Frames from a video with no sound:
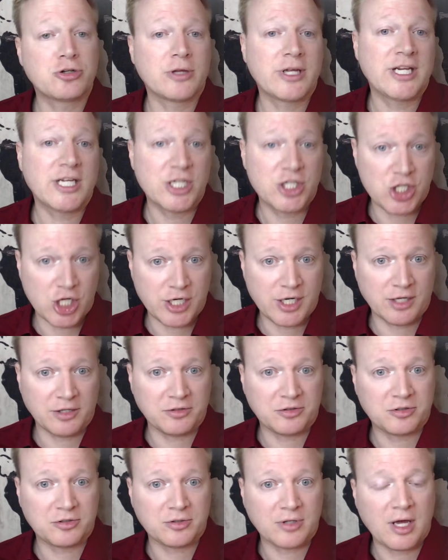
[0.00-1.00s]

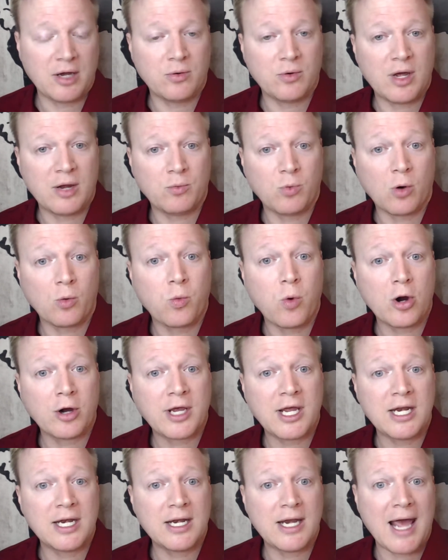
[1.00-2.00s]
agendas and we're
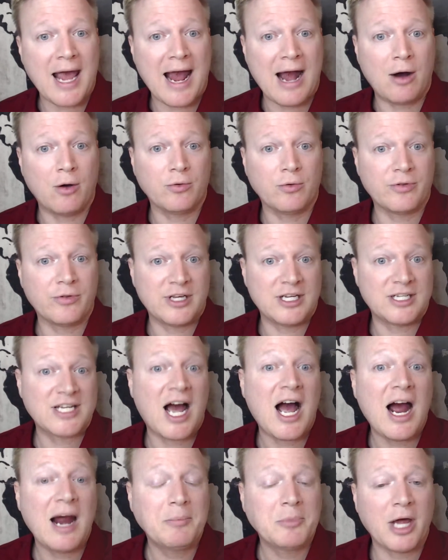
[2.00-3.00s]
working out the
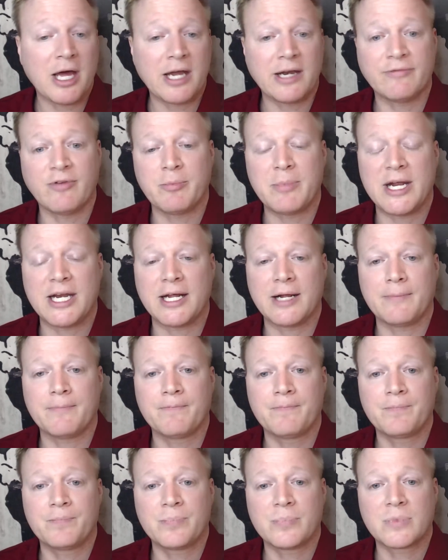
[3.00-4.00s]
timeline of a meeting,
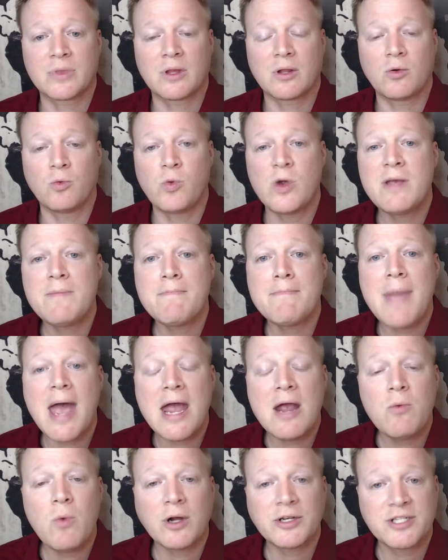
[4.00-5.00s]
we may
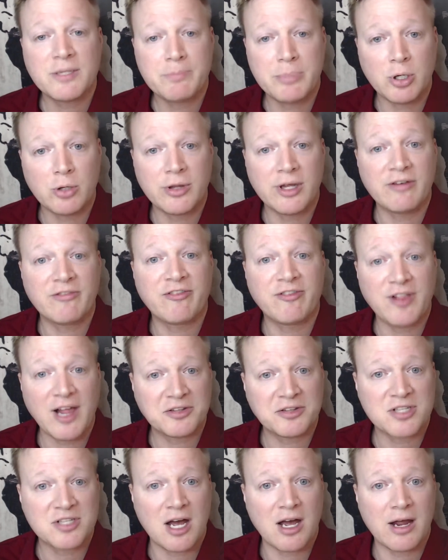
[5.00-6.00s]
want to build in
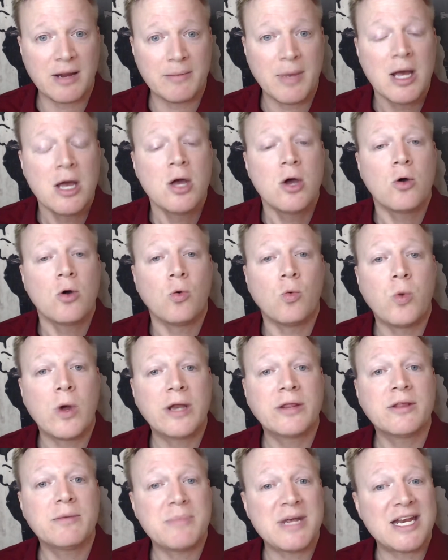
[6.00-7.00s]
flex time
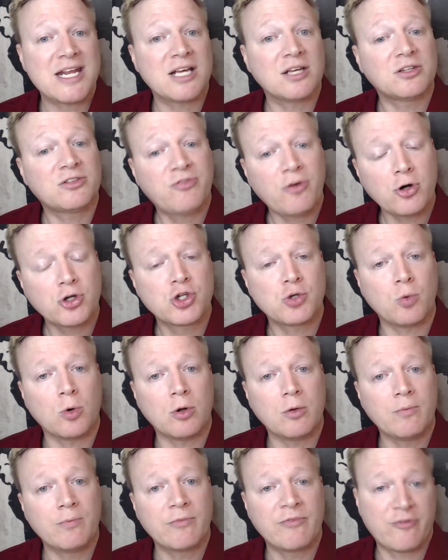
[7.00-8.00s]
when the meeting is virtual
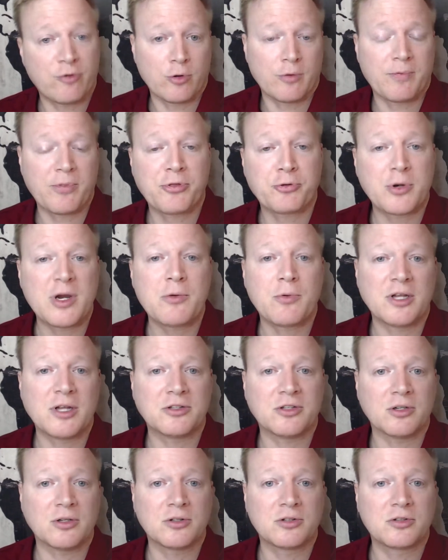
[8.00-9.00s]
for 3
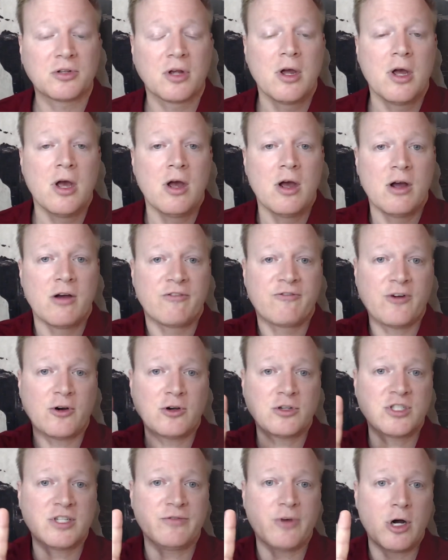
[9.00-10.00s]
reasons.
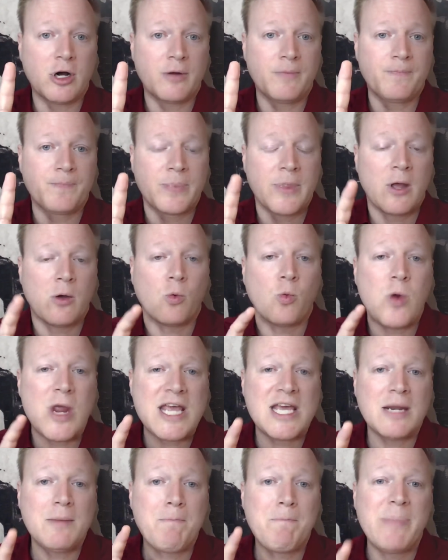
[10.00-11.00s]
First of all, we
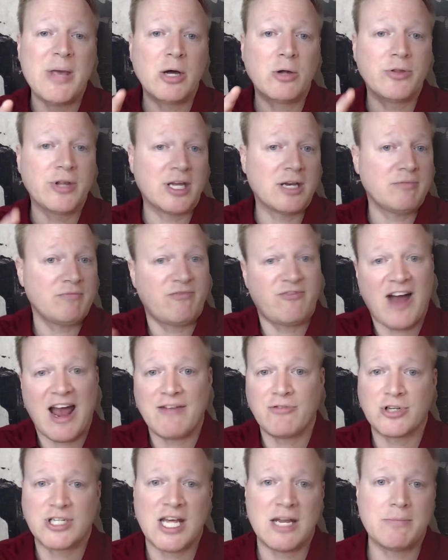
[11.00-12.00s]
can build in 5
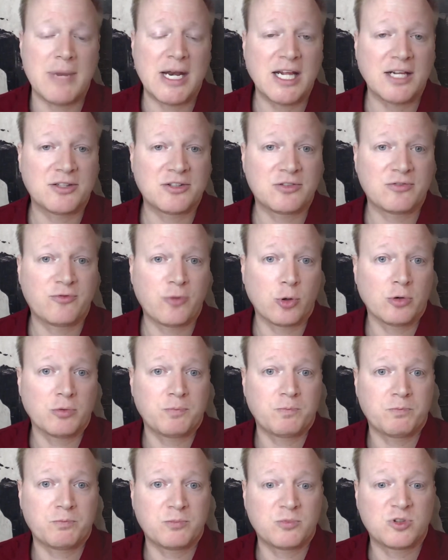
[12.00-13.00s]
or 10 minutes for
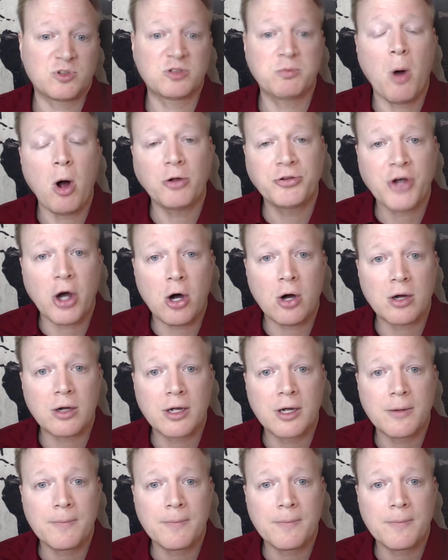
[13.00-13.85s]
small talk.